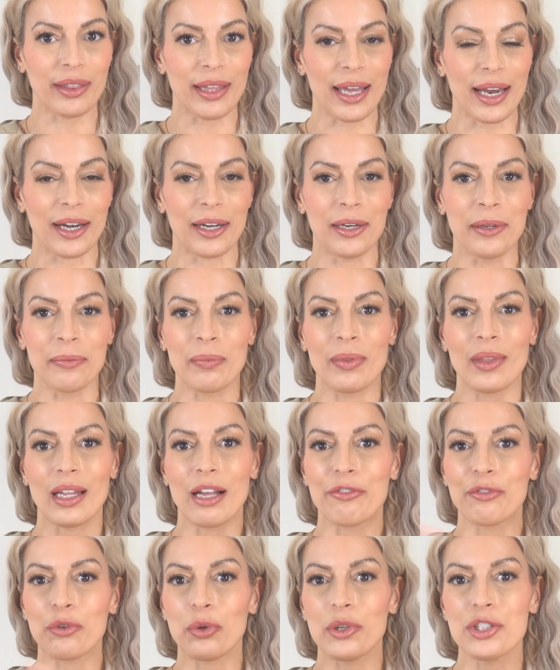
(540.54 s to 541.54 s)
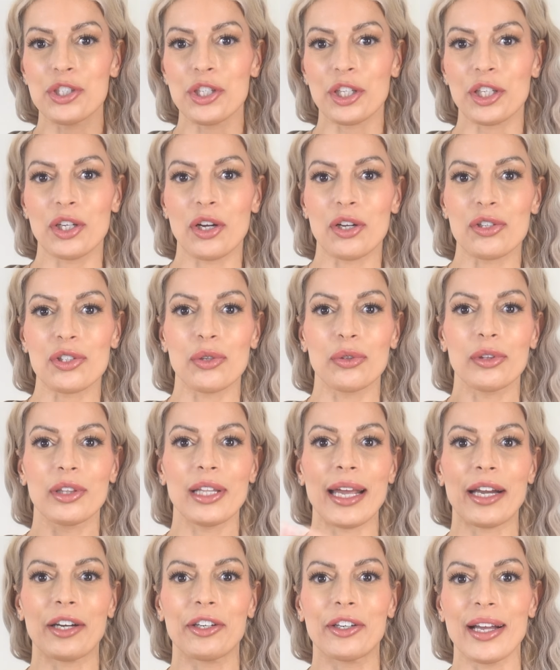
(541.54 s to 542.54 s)
there. Of course, you can also
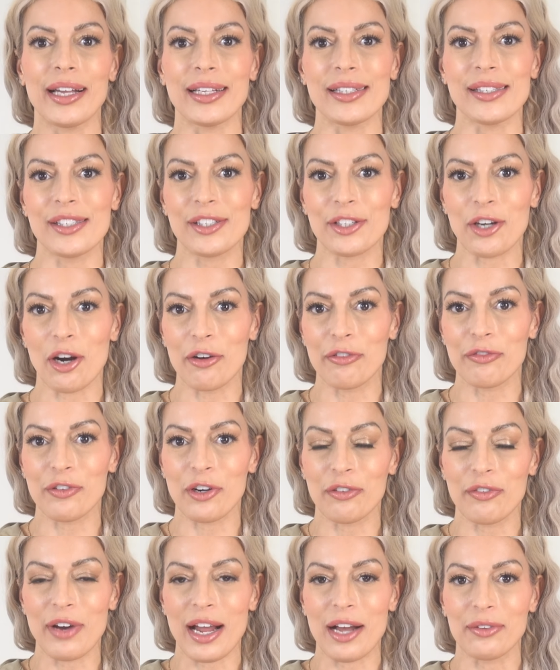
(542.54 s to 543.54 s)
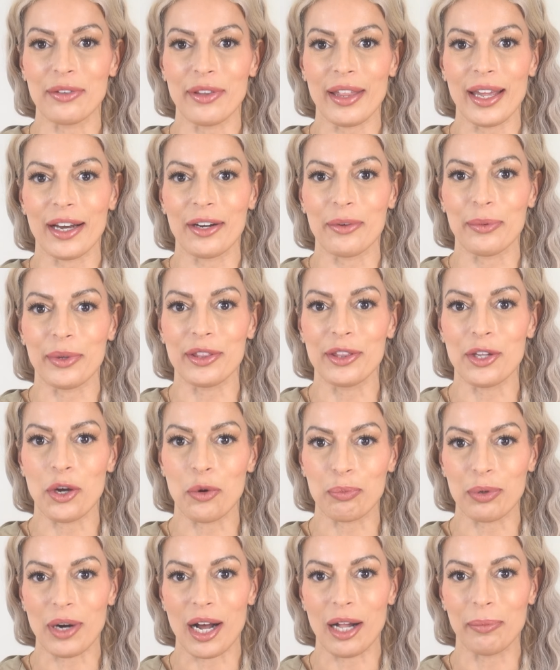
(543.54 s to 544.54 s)
layer a scarf around there with no
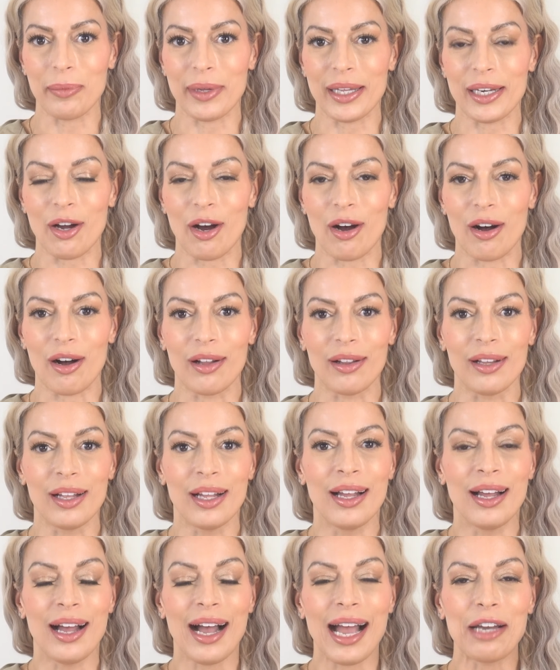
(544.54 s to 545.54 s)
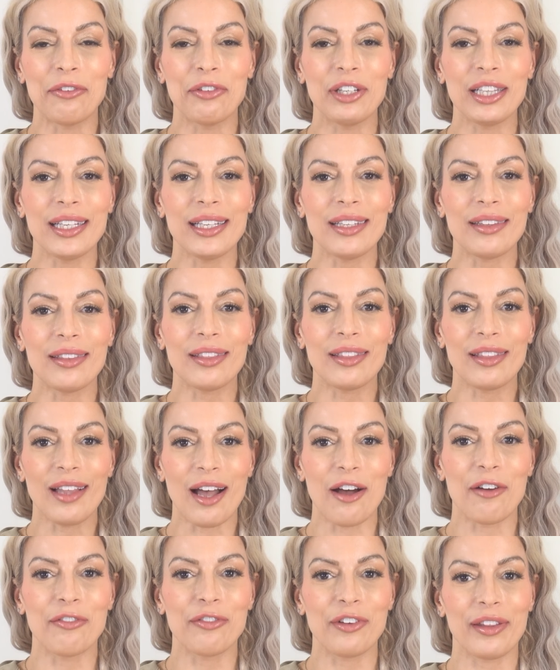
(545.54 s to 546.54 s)
problem at all. I really
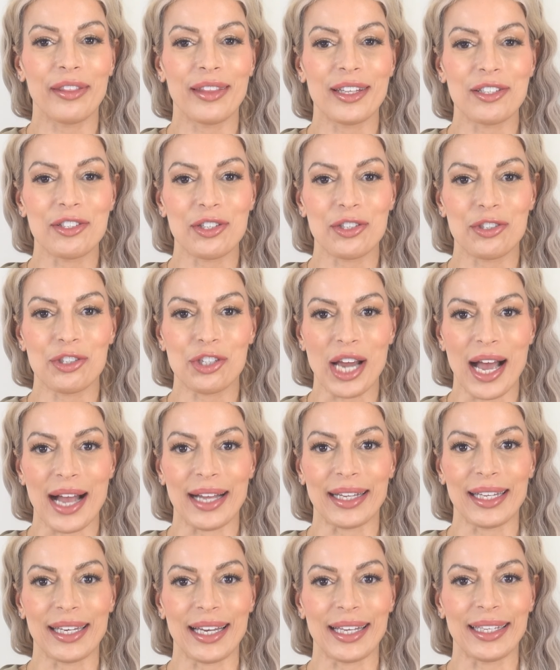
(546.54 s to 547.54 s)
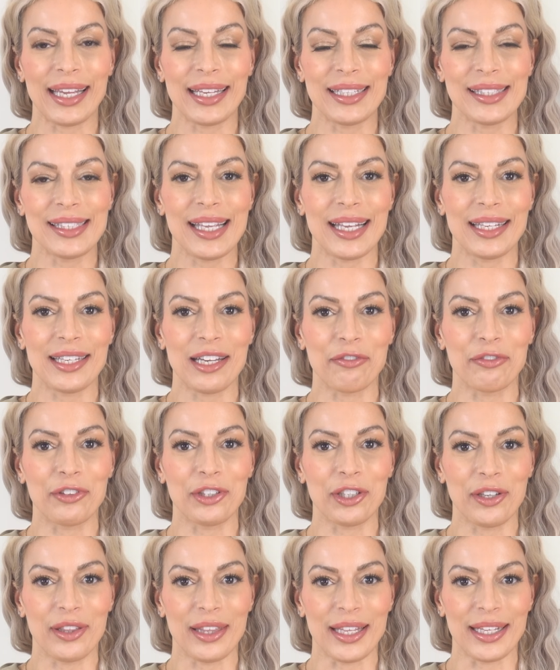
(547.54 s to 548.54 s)
love this jacket. I can't say enough
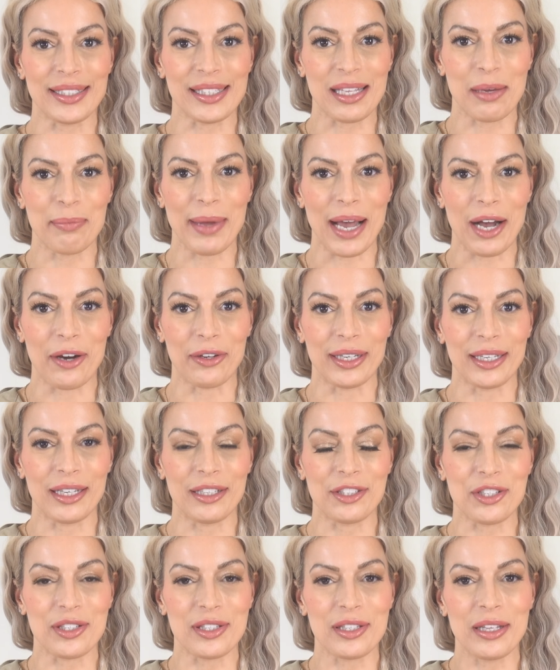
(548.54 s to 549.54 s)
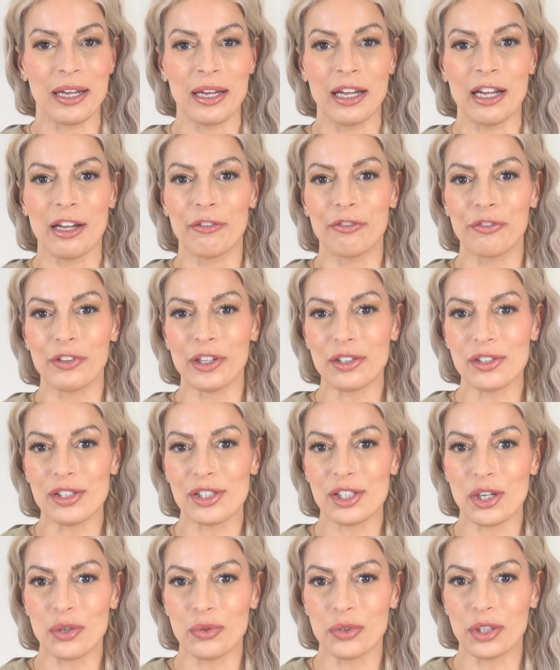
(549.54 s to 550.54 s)
good things about it. It just feels
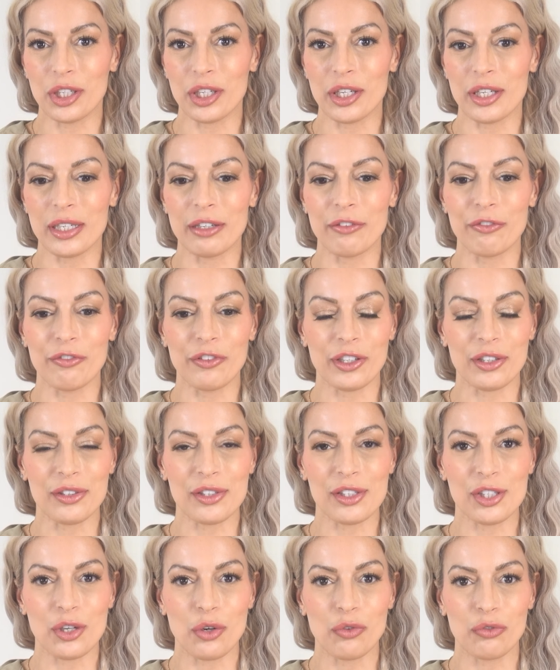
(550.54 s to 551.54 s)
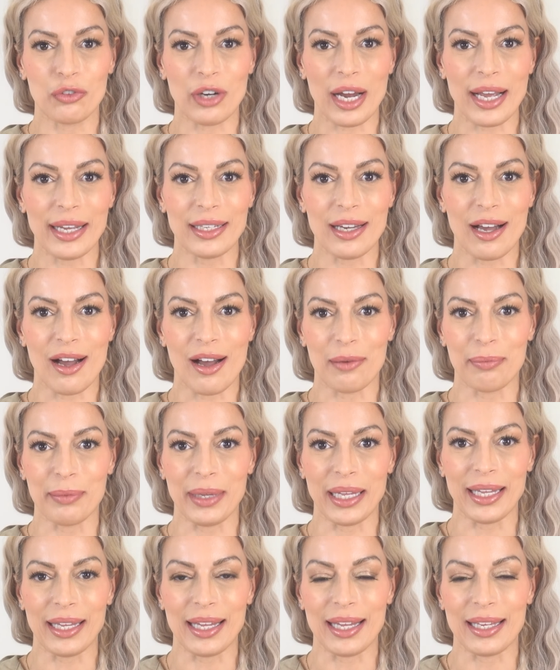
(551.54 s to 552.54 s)
so good and feels so right on
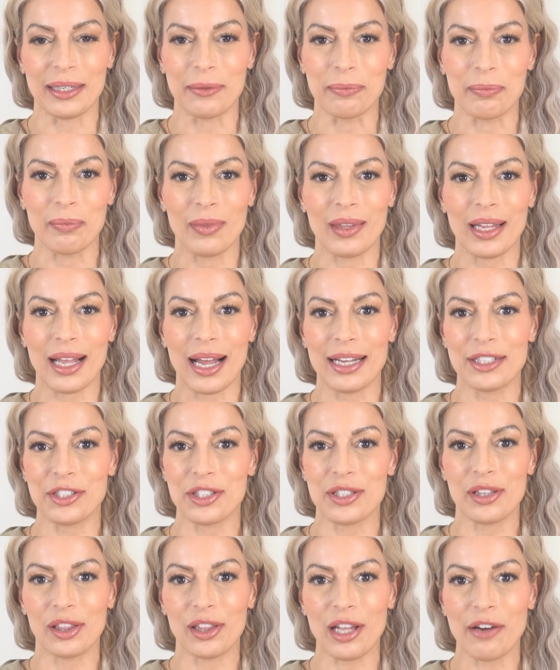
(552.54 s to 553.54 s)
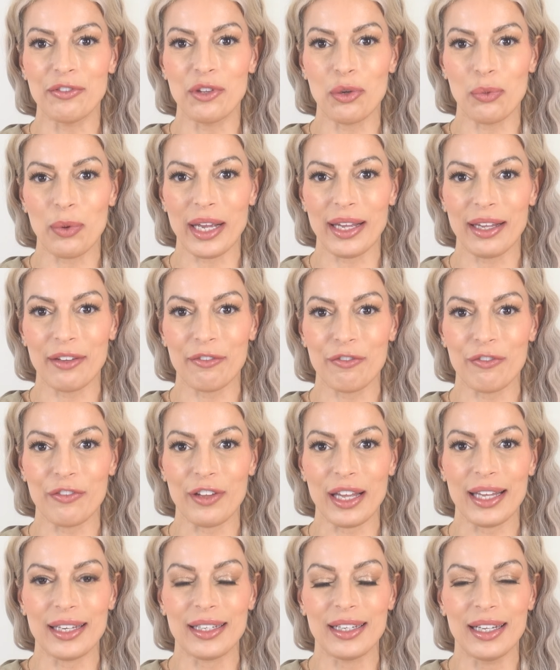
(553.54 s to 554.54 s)
me, and I just love the way it
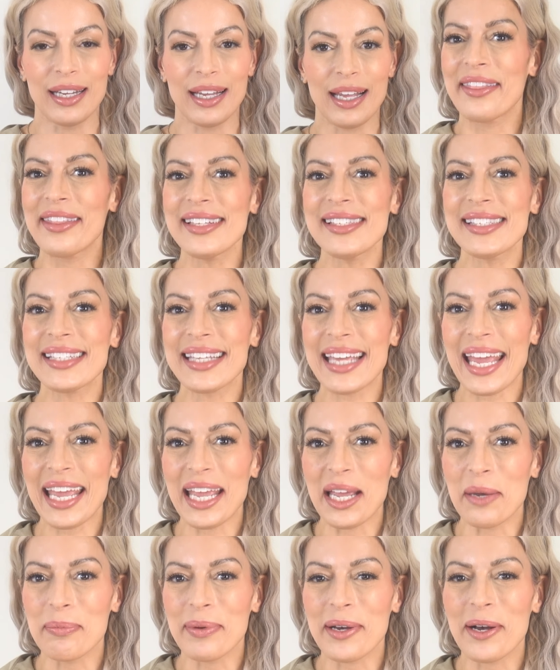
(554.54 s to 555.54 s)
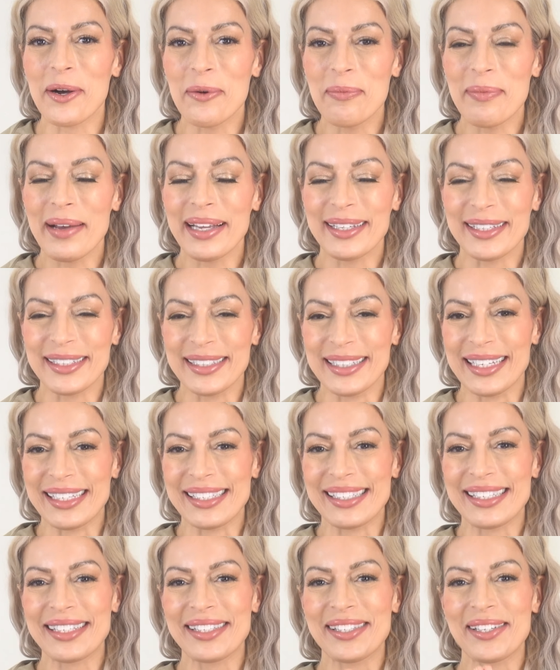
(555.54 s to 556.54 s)
fit. This cape, oh my
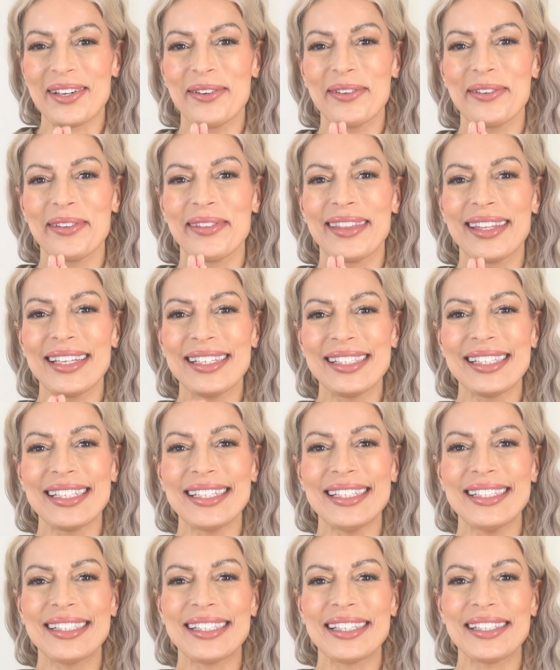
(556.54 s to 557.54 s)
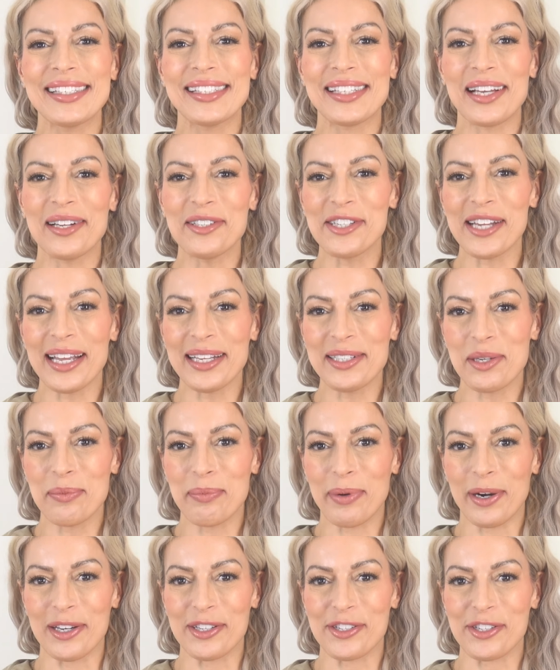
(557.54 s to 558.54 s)
goodness, so this is such a
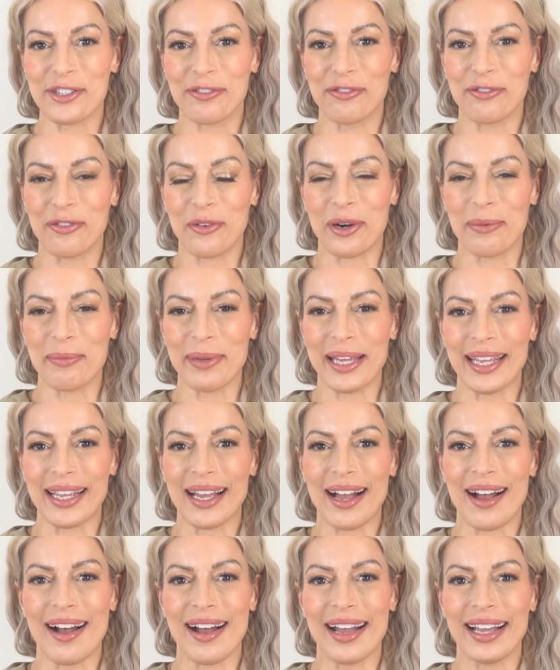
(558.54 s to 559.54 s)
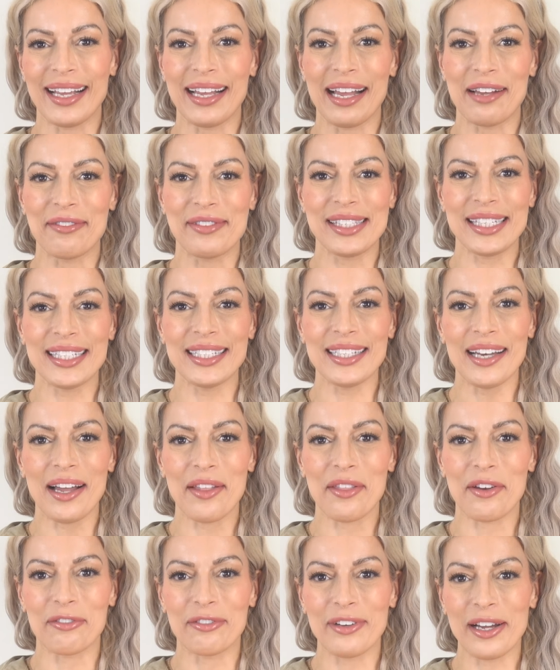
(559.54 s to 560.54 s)
departure for me. I have seen it
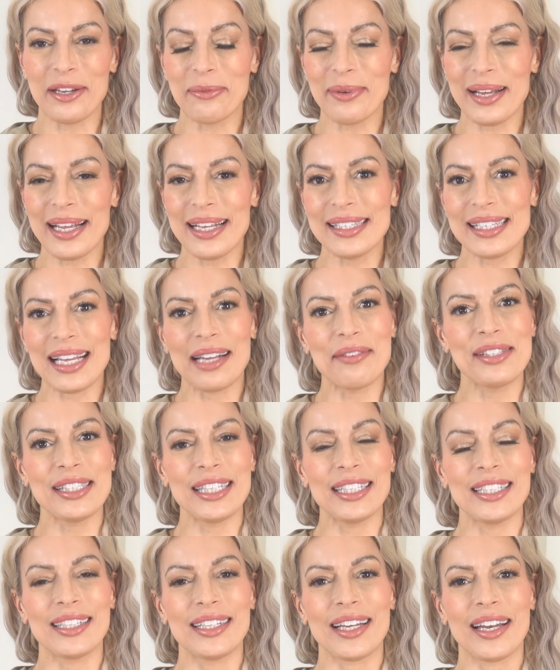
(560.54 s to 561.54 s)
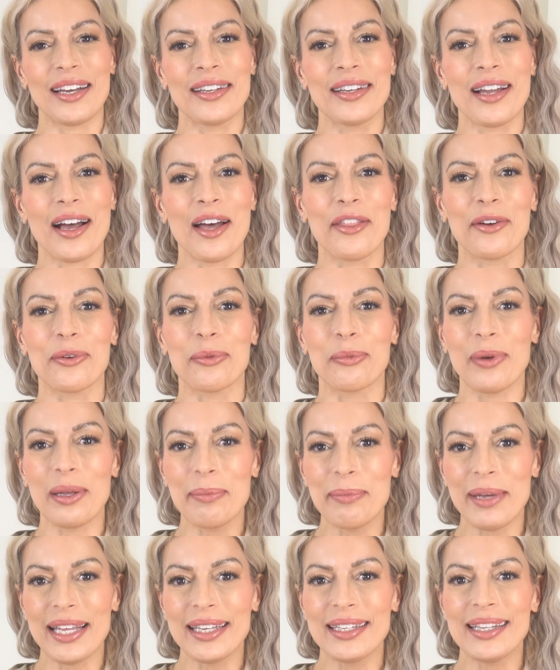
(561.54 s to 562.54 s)
on the runways, I've seen it on other
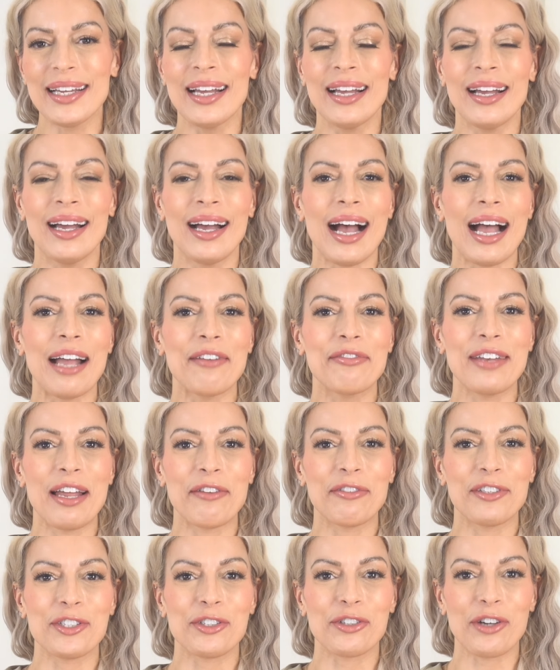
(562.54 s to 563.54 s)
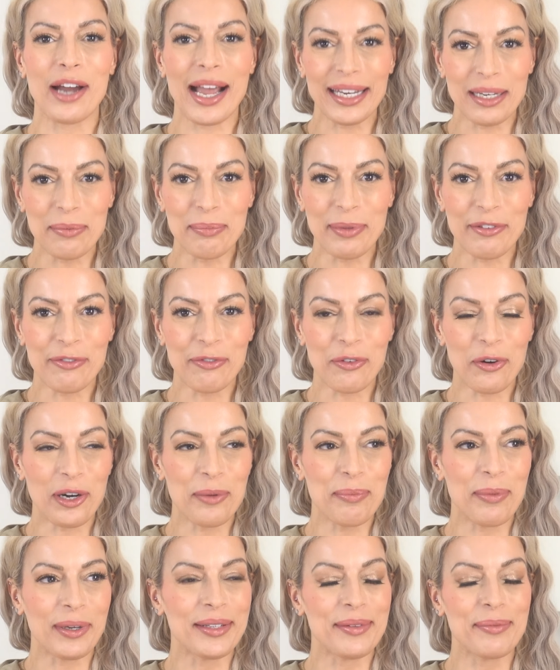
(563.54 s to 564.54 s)
women. I've never tried it
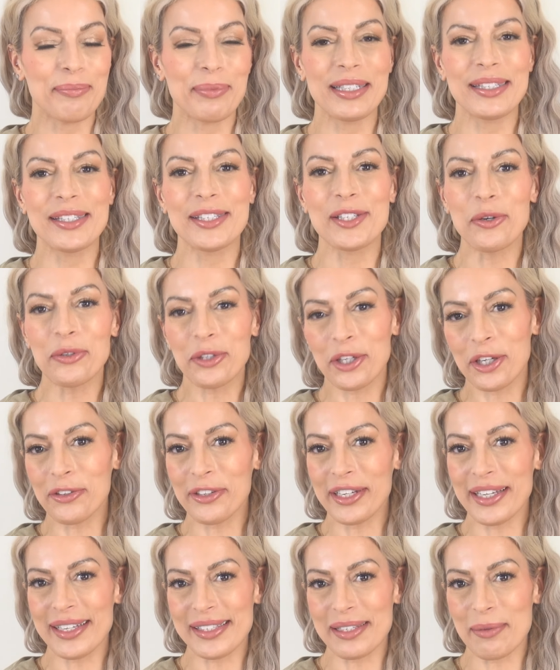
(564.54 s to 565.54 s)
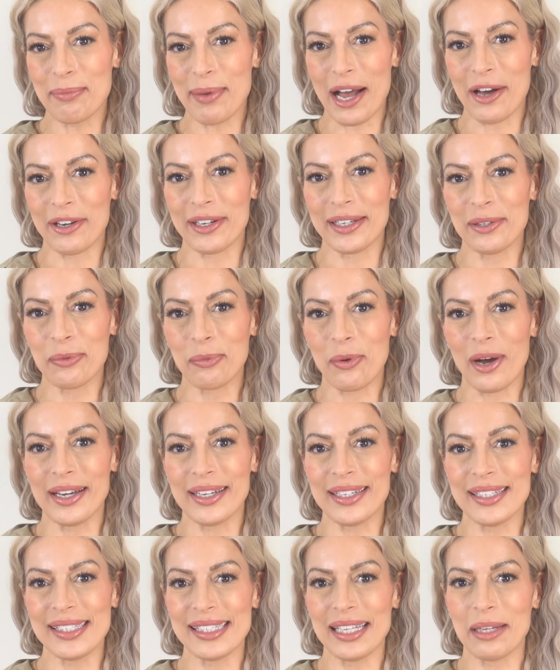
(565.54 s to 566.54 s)
before, but been so curious about it and
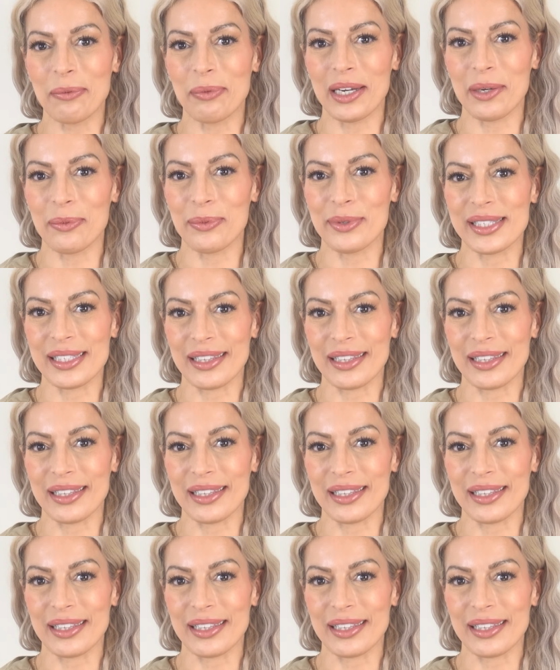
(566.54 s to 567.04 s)
wanted to see what it was